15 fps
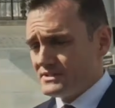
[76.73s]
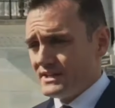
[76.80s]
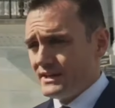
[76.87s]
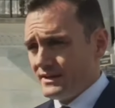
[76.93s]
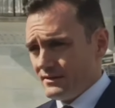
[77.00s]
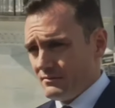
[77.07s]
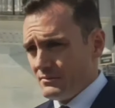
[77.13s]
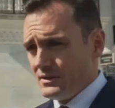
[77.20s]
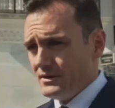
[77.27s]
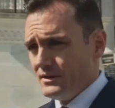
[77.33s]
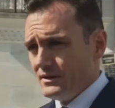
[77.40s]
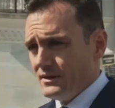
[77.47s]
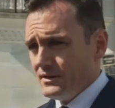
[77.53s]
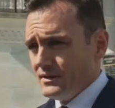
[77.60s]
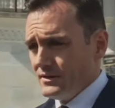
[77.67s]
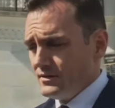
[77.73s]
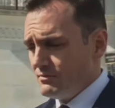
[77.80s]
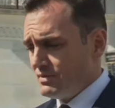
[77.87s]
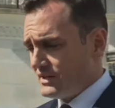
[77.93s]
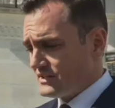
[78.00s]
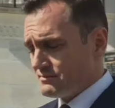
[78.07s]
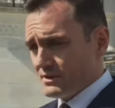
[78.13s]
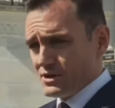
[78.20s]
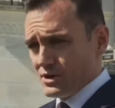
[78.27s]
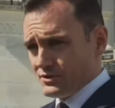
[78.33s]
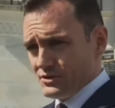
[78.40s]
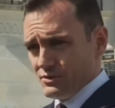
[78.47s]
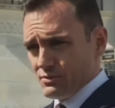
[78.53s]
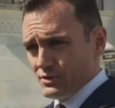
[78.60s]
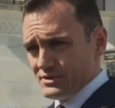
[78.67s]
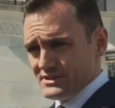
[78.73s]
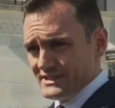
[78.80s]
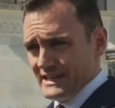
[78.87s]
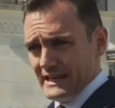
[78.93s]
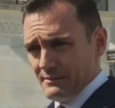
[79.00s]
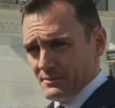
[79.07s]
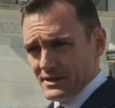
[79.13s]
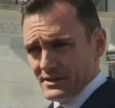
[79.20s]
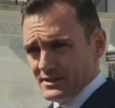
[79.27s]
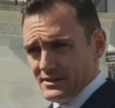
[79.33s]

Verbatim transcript: In his announcement Friday, Gallagher said in part,